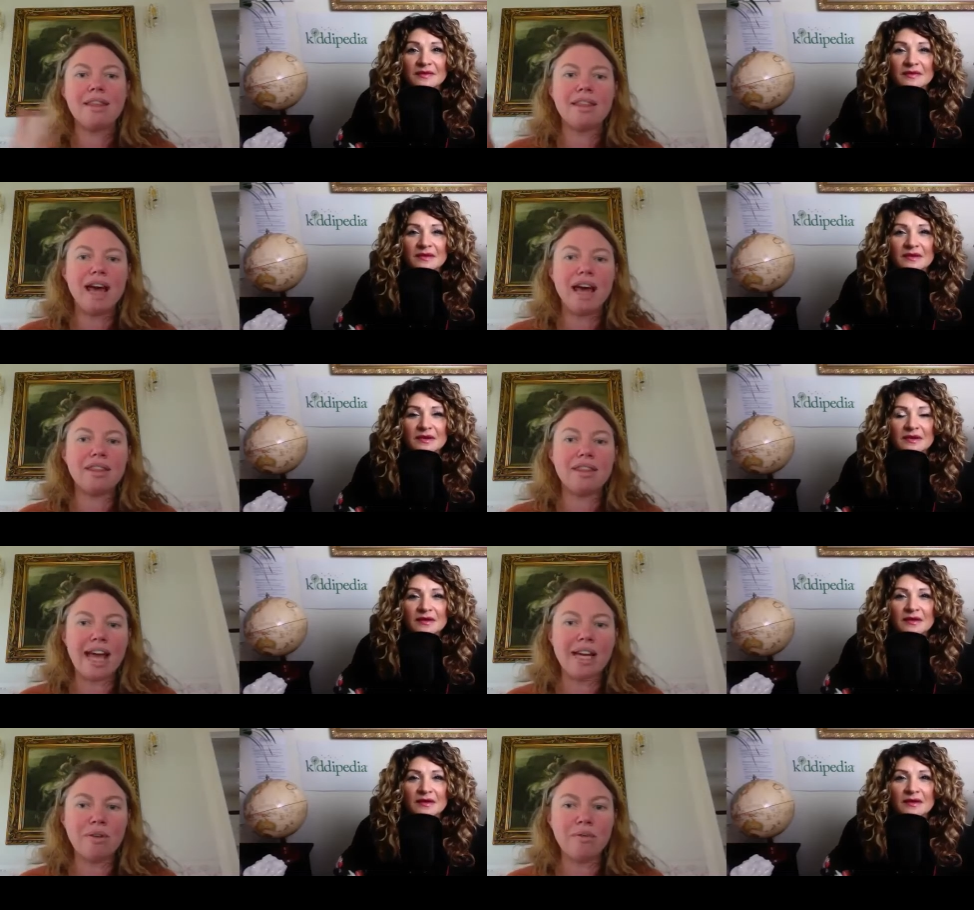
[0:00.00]
Speaker 1: that
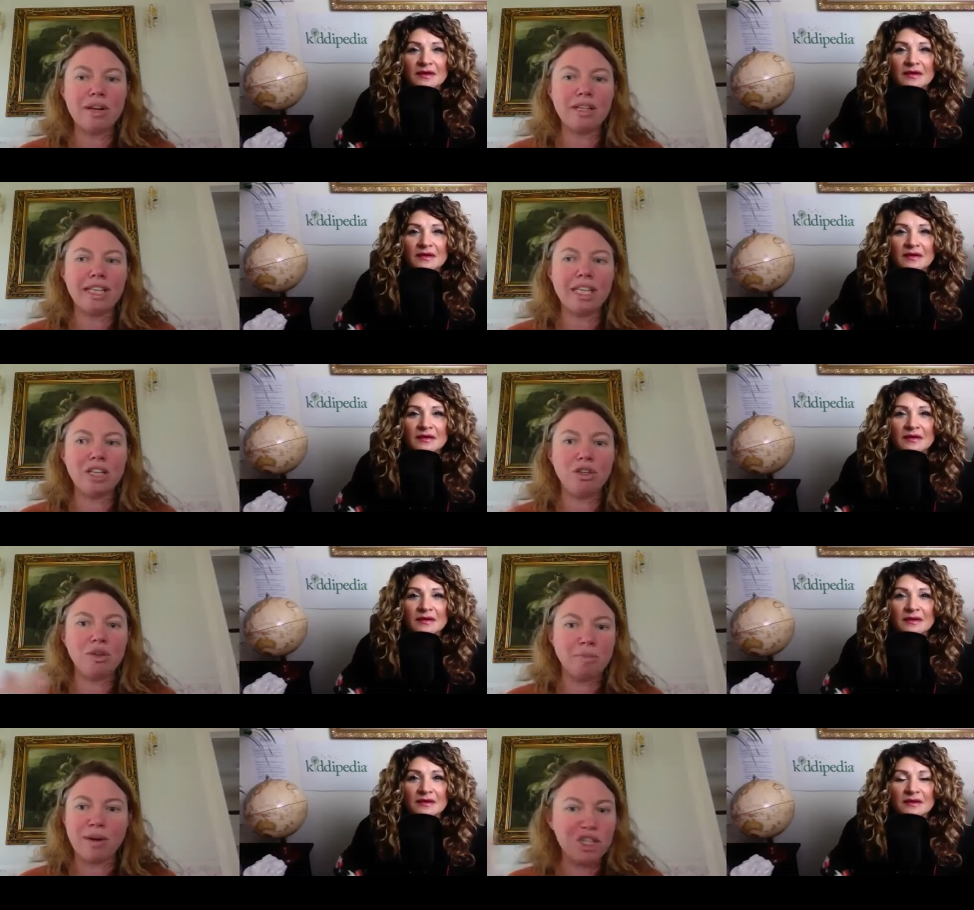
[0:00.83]
they really,
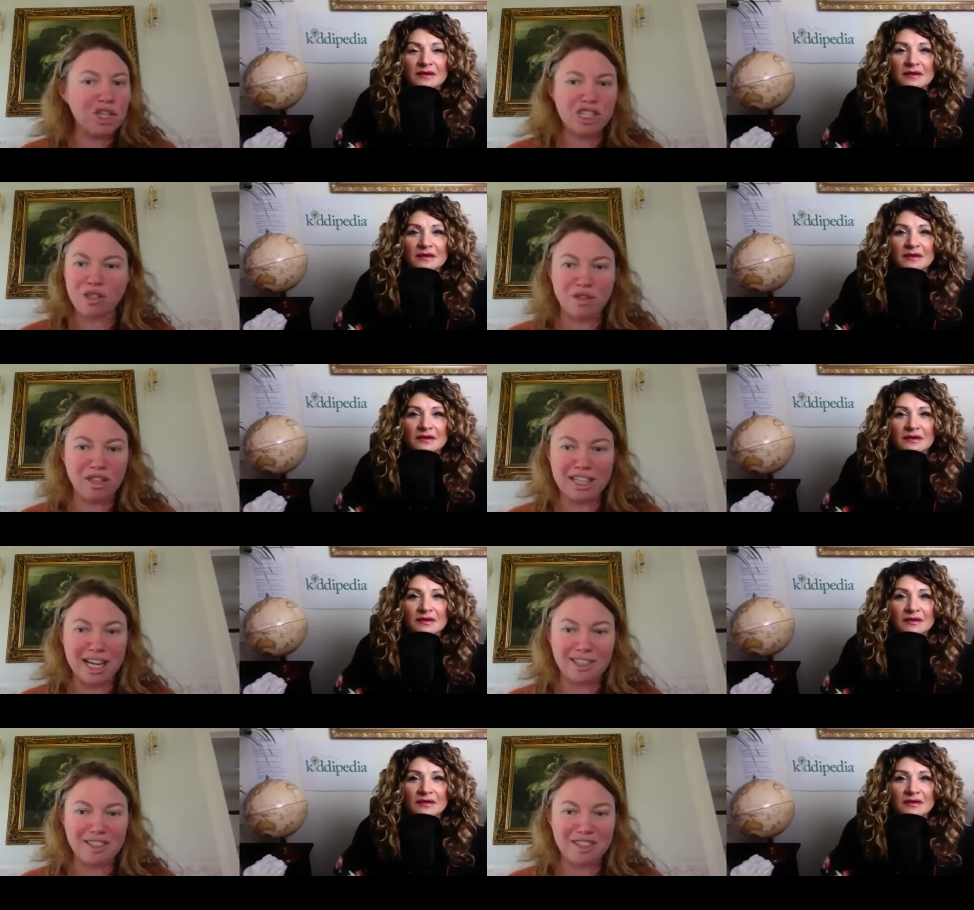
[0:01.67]
you brush until the
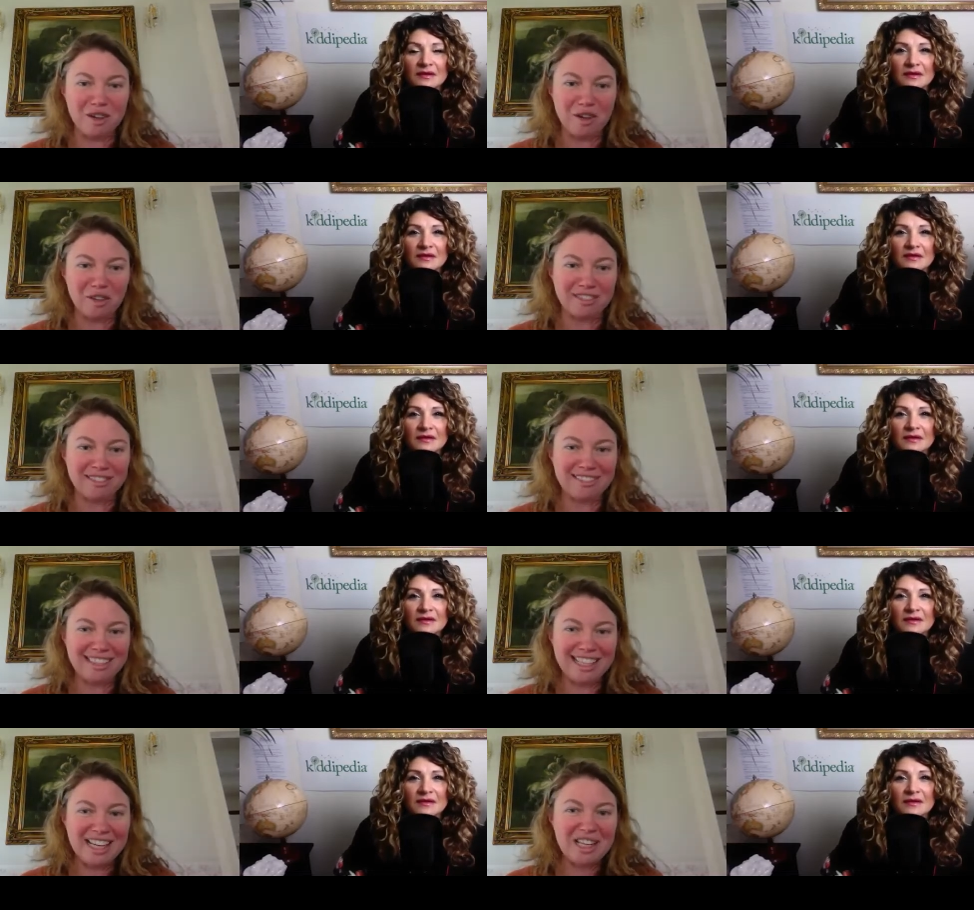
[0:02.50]
color's gone.
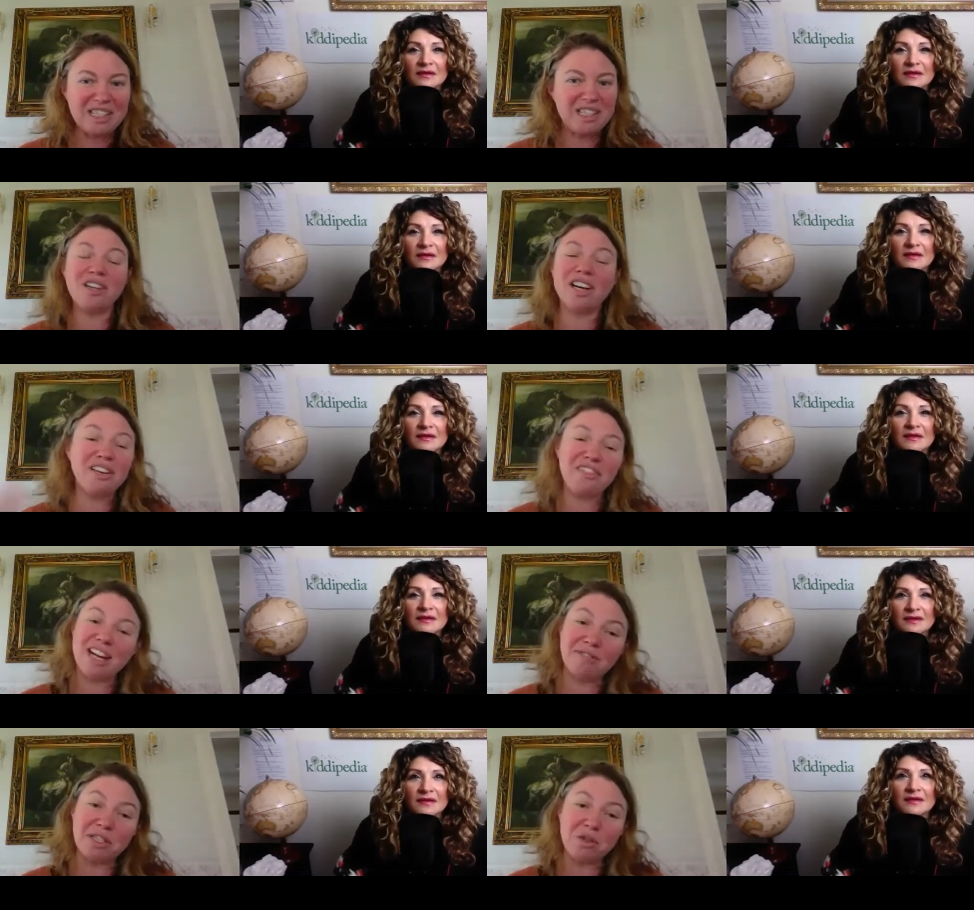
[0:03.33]
So, you don't
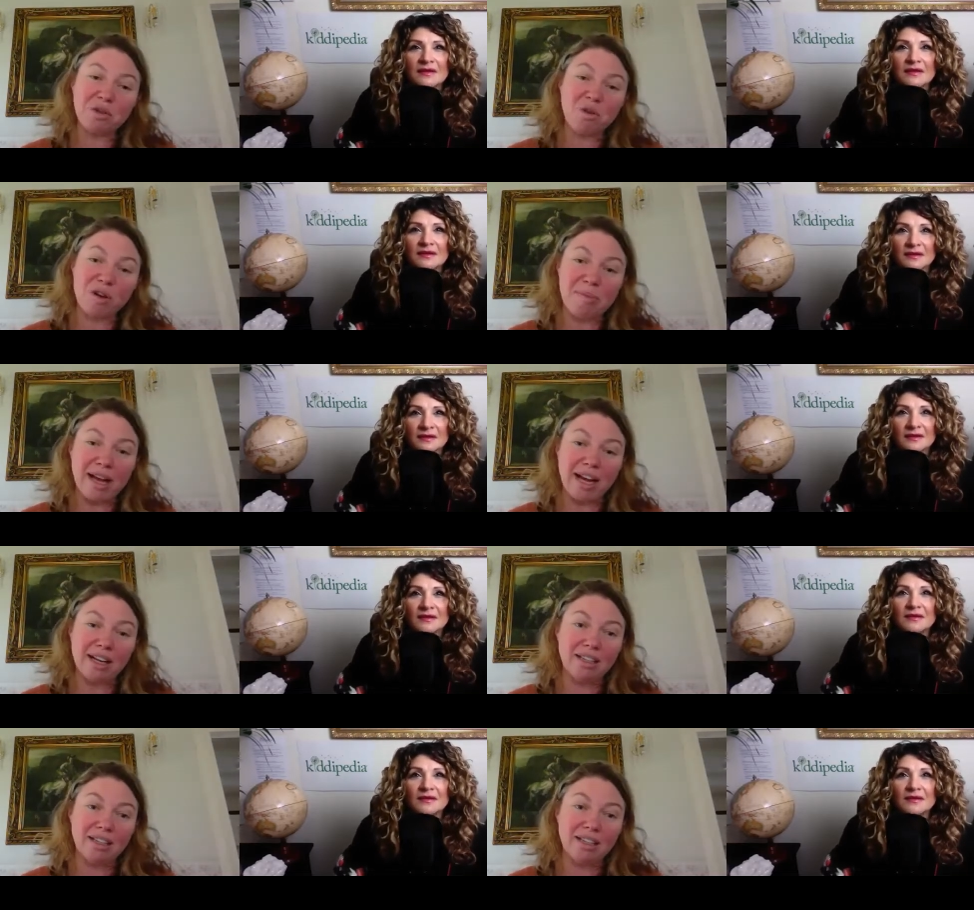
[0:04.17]
even have to talk about